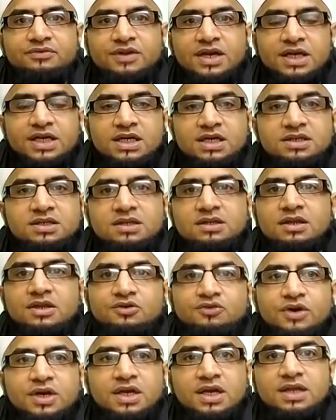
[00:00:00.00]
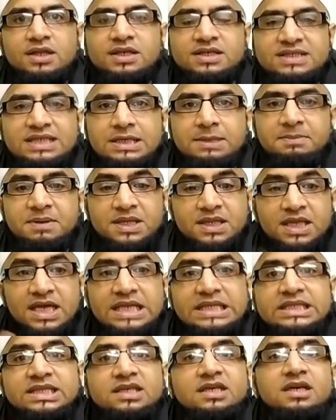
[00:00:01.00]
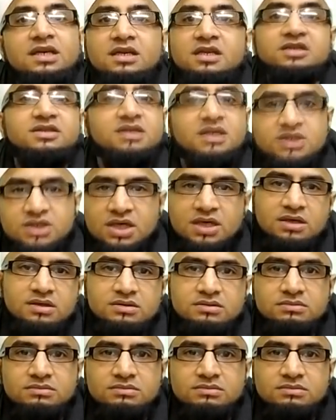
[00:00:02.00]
their eating, their drinking, their sleeping, their deen is the sheikh.